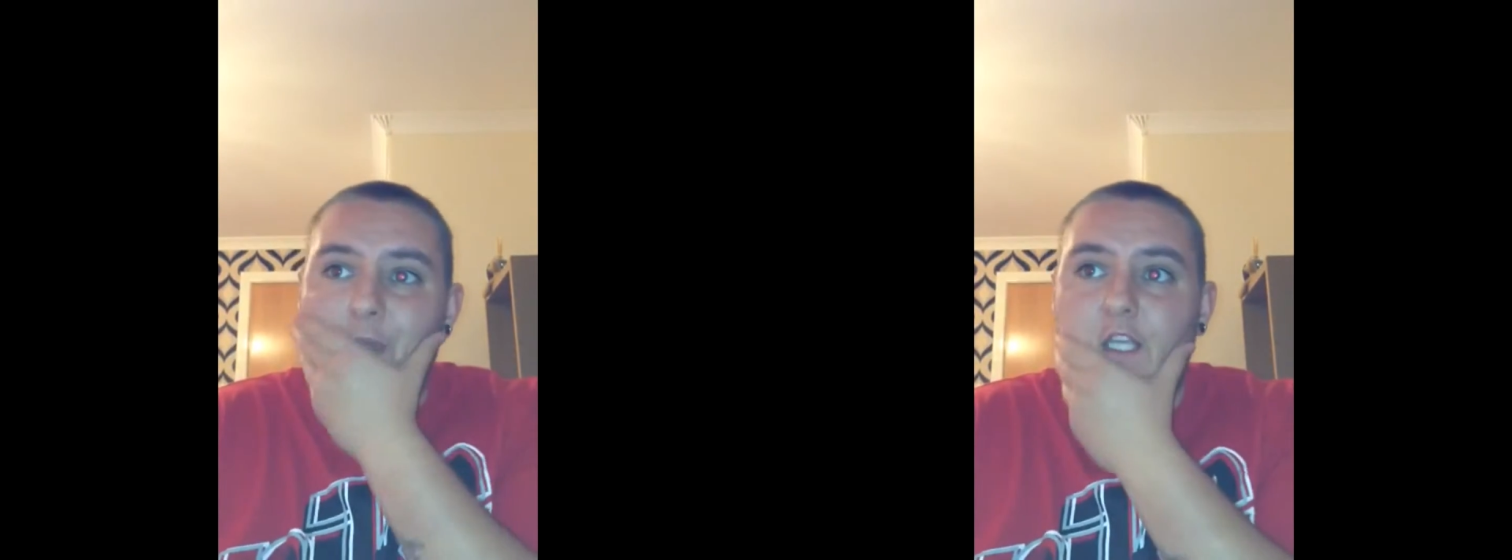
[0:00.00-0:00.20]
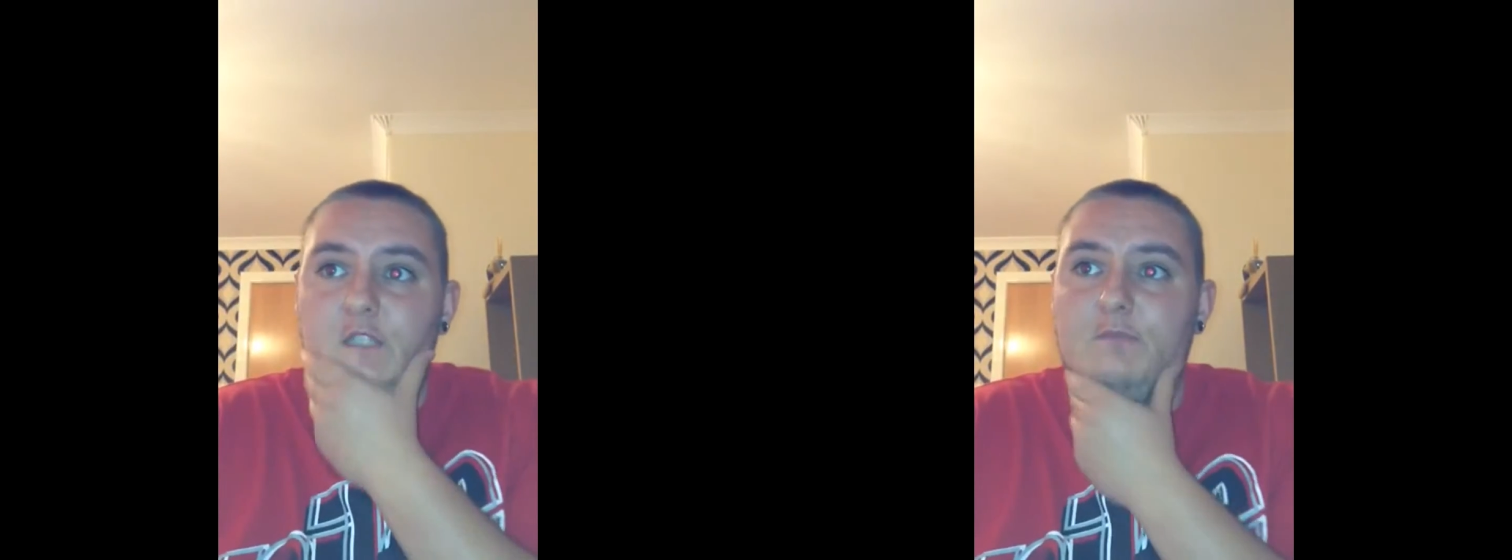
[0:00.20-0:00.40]

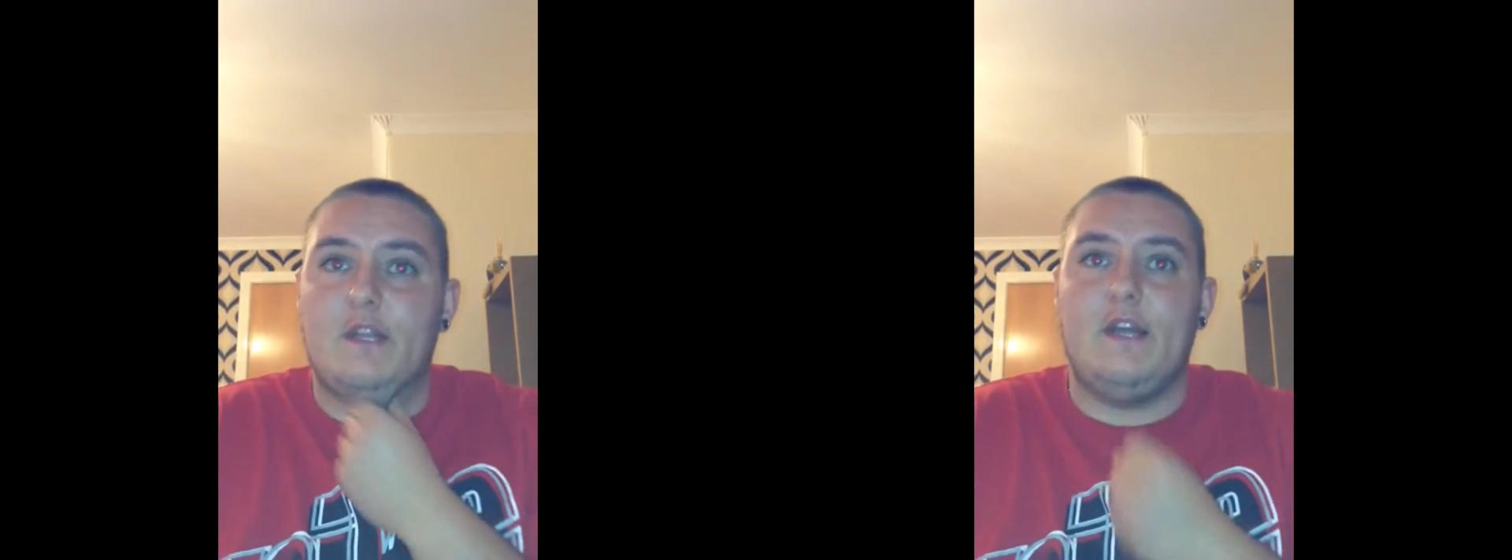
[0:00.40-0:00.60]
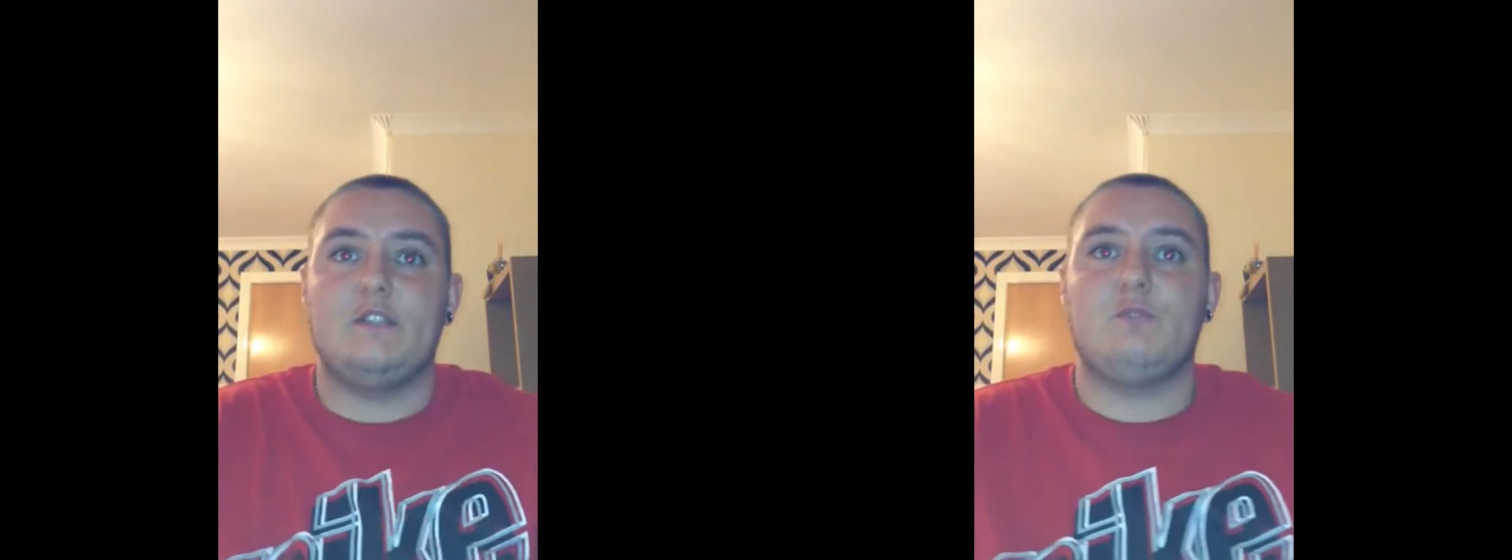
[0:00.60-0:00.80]

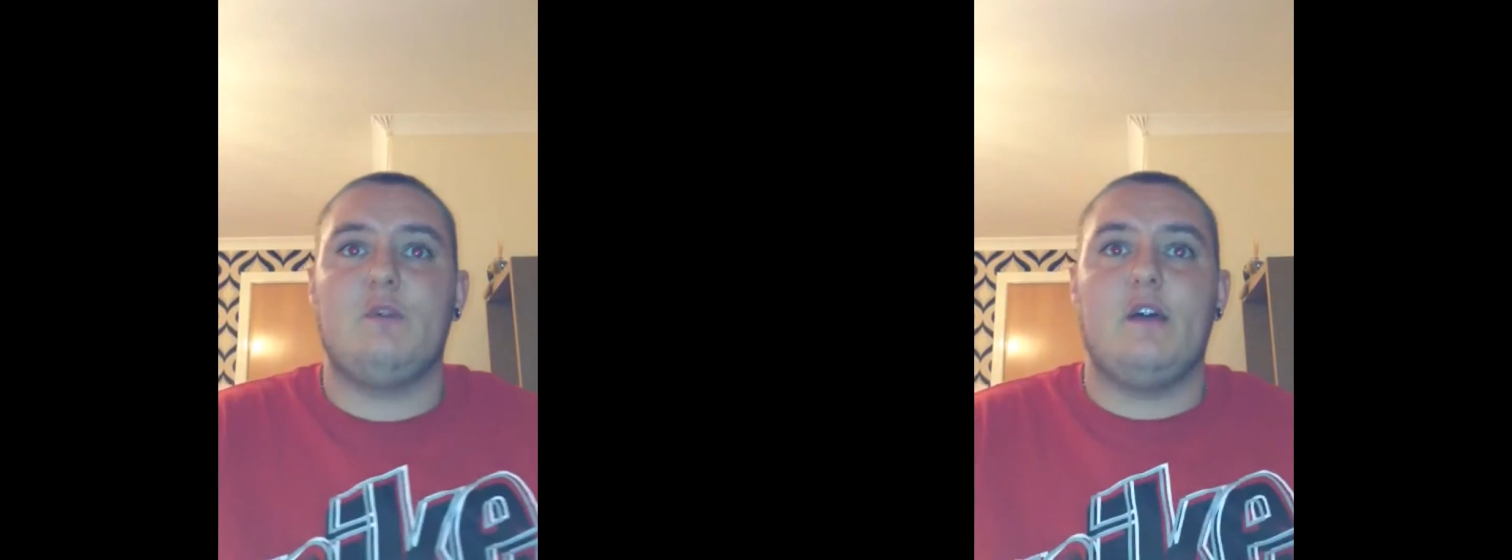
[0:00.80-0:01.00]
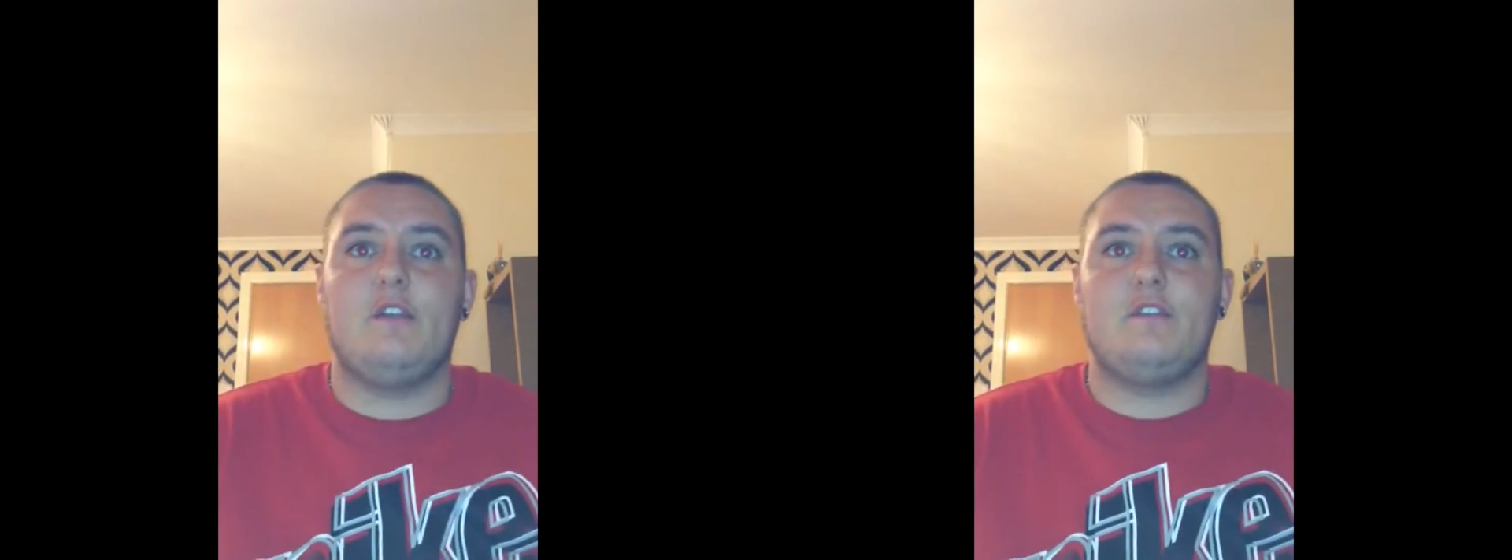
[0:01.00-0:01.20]
experience
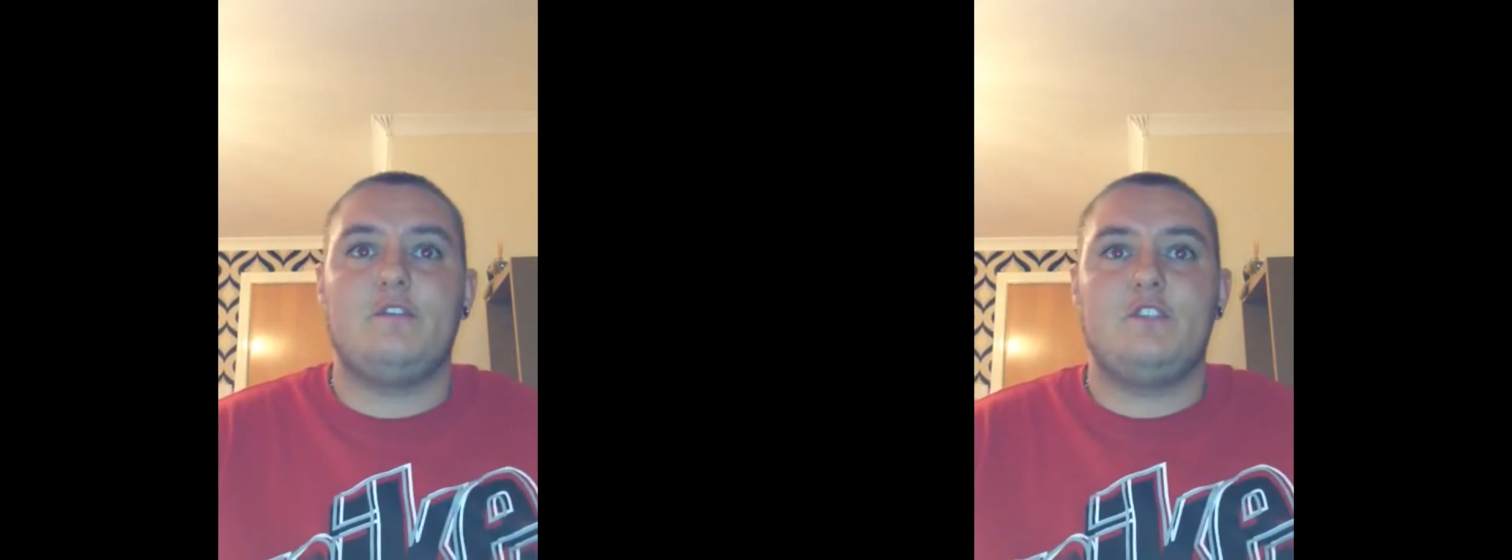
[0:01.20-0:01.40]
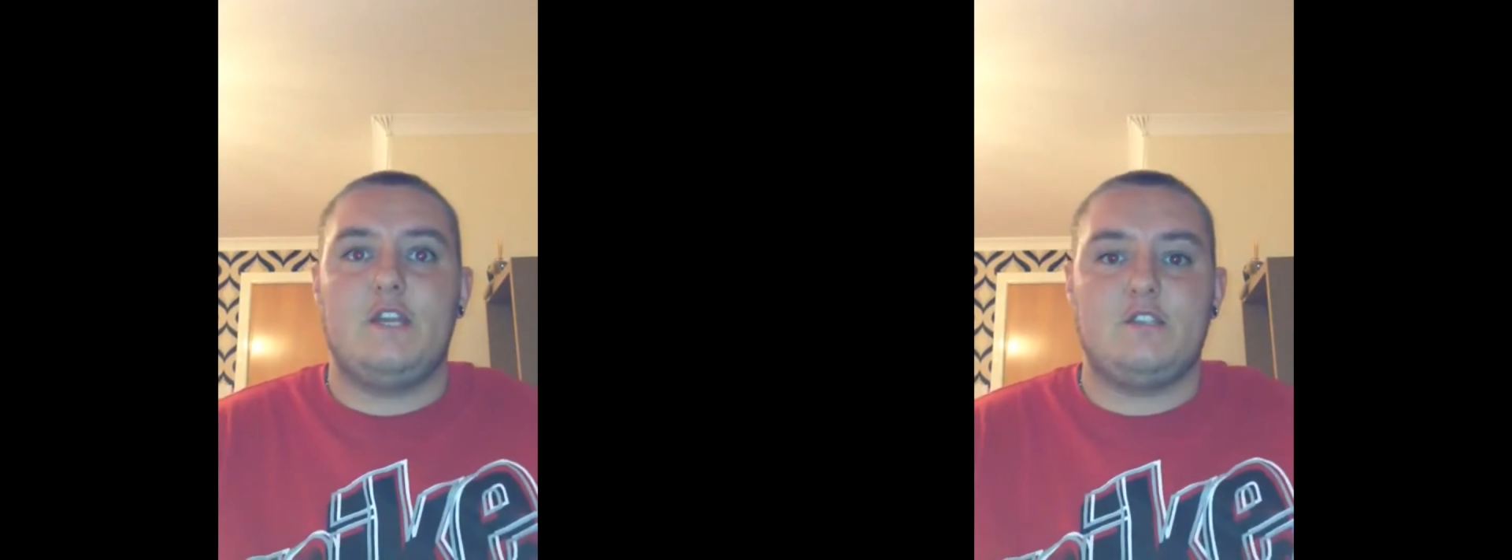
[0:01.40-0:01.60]

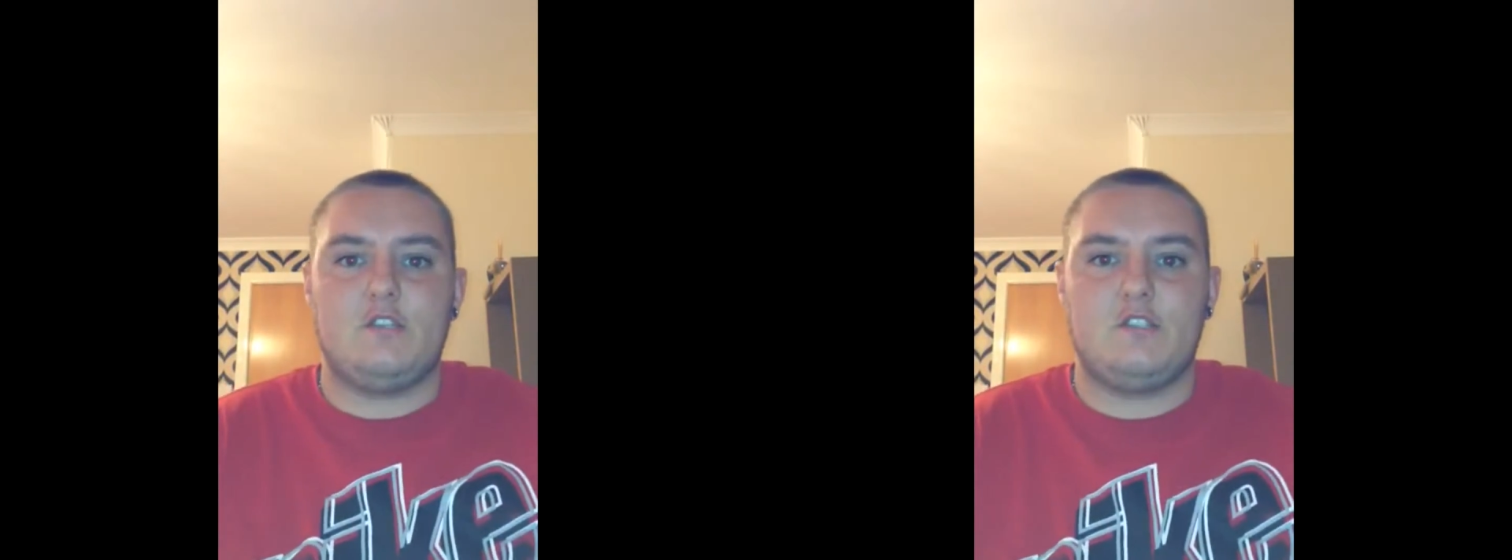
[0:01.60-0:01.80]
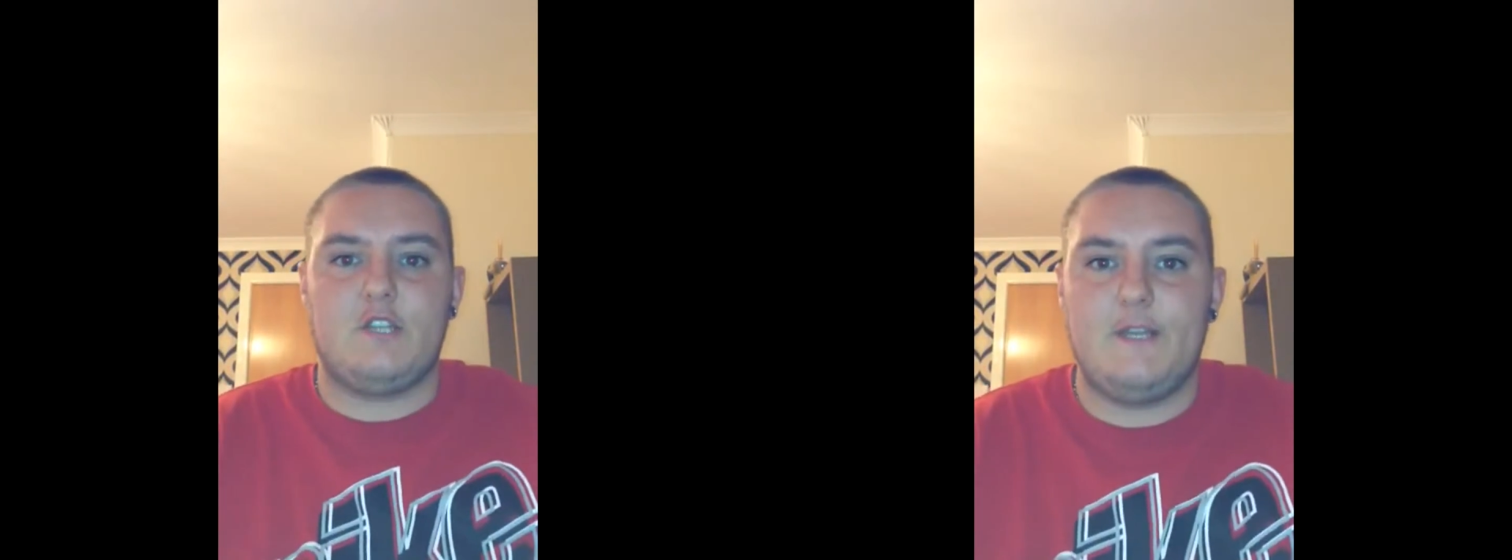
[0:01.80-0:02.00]
with chest
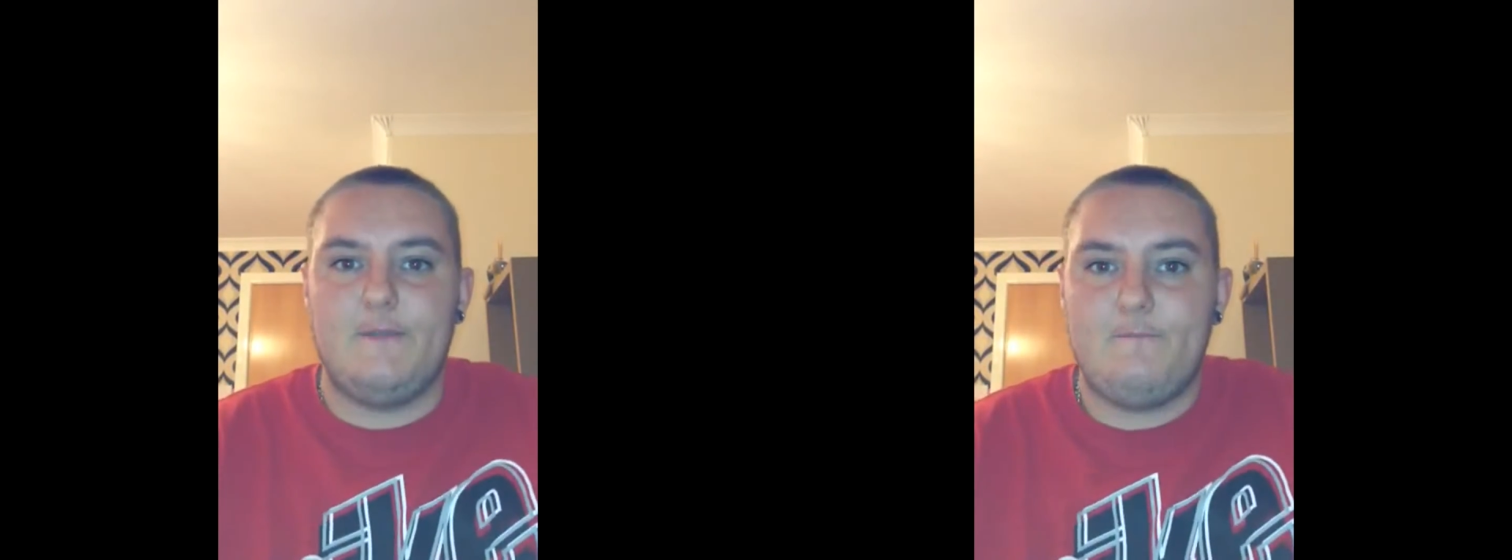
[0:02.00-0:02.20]
surgery.